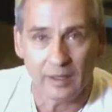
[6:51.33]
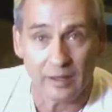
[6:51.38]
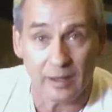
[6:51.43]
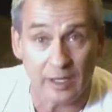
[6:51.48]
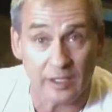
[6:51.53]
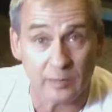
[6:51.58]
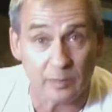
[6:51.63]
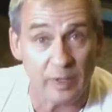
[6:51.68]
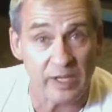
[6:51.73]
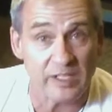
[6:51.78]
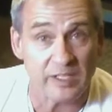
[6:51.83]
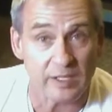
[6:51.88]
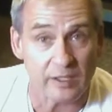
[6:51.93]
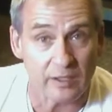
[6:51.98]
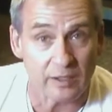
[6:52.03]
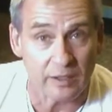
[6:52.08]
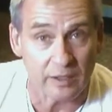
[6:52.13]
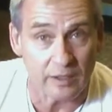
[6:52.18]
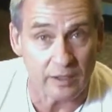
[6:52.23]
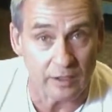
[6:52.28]
That's
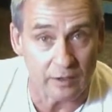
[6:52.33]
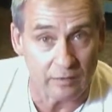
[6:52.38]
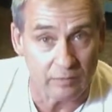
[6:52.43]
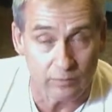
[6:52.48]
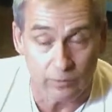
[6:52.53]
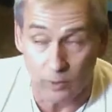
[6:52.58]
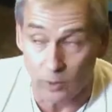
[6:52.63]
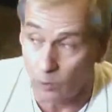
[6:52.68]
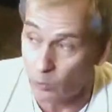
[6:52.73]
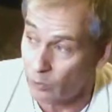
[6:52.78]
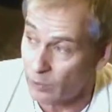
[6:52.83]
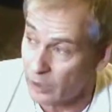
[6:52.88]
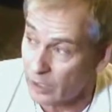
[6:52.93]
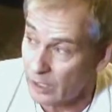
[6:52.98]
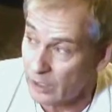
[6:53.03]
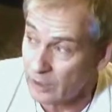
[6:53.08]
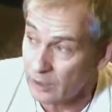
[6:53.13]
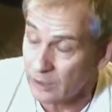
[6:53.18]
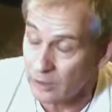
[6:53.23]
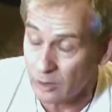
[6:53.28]
basically it for what
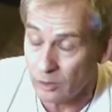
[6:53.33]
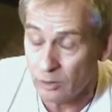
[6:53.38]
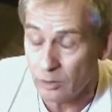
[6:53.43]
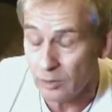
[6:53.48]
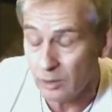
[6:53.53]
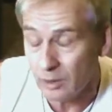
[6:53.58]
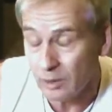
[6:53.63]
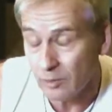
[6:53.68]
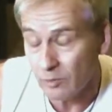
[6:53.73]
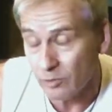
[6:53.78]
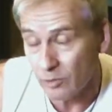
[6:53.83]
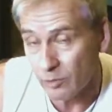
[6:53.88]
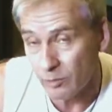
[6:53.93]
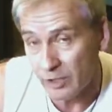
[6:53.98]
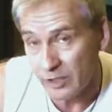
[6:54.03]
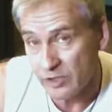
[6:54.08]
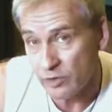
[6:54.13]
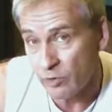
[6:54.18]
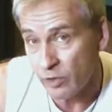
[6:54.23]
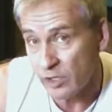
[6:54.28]
I do with
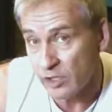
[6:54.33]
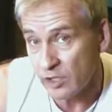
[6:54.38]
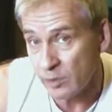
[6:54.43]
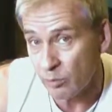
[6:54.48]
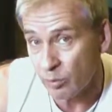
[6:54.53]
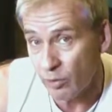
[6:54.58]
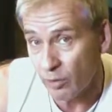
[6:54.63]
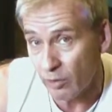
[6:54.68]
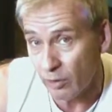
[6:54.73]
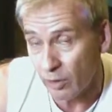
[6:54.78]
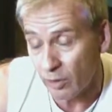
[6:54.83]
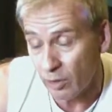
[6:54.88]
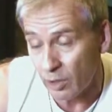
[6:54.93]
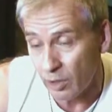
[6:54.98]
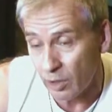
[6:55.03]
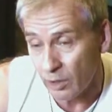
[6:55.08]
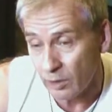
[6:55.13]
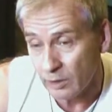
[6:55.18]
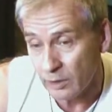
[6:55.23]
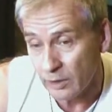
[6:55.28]
my stretching
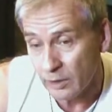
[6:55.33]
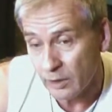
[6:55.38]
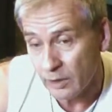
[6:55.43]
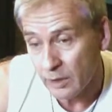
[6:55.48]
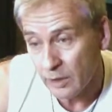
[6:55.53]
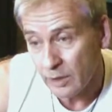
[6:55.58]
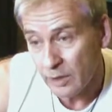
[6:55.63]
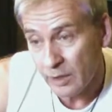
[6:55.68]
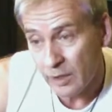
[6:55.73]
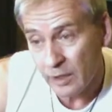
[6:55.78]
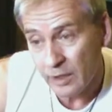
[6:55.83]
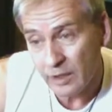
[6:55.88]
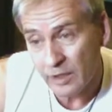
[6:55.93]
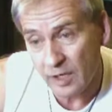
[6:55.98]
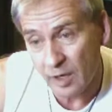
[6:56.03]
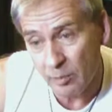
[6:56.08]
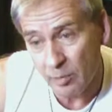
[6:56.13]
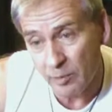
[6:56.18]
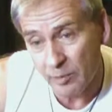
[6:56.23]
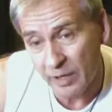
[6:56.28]
protocol.
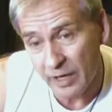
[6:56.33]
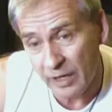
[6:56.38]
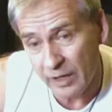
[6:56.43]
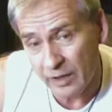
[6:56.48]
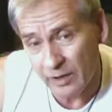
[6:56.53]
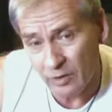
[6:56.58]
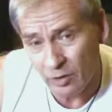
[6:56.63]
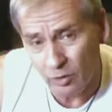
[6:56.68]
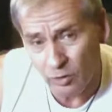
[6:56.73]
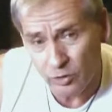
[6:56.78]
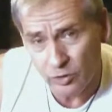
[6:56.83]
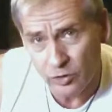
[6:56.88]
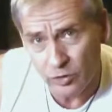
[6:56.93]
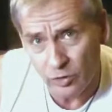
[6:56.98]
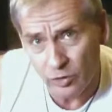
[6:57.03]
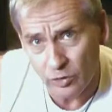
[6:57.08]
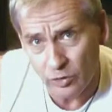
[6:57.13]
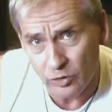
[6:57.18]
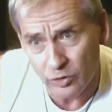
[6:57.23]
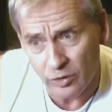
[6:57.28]
The upper body, the whole
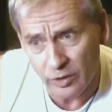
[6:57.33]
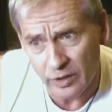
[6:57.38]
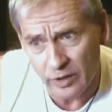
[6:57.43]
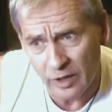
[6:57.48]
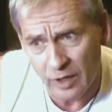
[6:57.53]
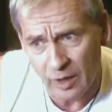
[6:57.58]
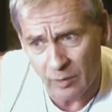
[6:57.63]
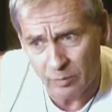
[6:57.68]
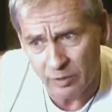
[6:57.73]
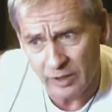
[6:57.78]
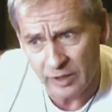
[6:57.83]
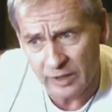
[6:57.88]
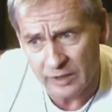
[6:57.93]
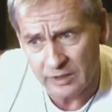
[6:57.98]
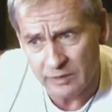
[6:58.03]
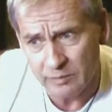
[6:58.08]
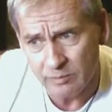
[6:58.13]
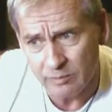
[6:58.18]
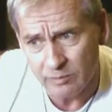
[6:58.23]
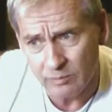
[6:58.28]
shoulder joint
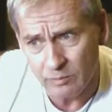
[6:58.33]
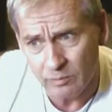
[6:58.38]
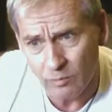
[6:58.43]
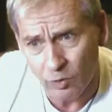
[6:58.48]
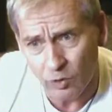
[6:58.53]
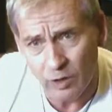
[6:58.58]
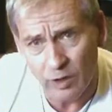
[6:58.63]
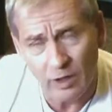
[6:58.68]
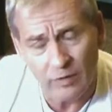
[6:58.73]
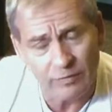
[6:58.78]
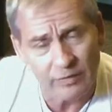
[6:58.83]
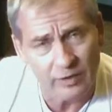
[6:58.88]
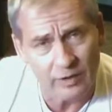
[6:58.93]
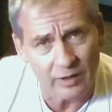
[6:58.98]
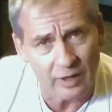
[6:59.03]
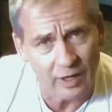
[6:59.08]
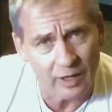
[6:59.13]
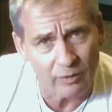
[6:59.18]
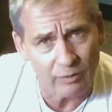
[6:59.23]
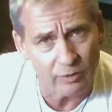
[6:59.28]
complex, more often
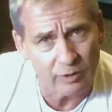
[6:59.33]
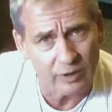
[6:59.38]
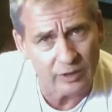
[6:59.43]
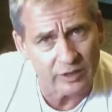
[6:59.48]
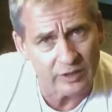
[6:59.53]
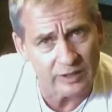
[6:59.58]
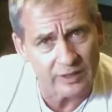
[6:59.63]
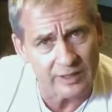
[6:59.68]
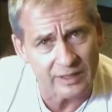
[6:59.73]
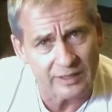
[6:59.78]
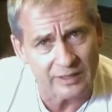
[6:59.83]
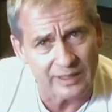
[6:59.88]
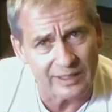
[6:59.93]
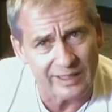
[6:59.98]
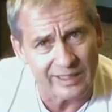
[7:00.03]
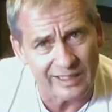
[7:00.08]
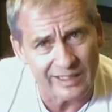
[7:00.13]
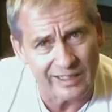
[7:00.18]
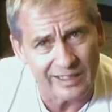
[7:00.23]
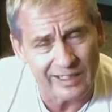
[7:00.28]
than not really just
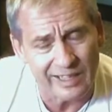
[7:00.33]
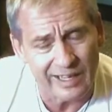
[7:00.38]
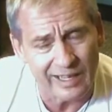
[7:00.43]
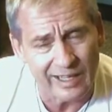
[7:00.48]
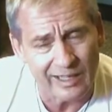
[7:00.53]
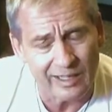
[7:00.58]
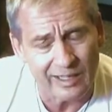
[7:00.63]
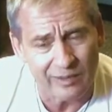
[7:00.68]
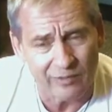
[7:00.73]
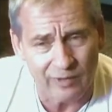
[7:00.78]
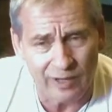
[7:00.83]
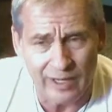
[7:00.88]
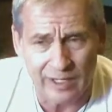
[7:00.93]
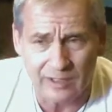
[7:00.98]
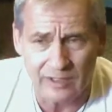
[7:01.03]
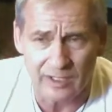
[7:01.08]
doesn't need that. If I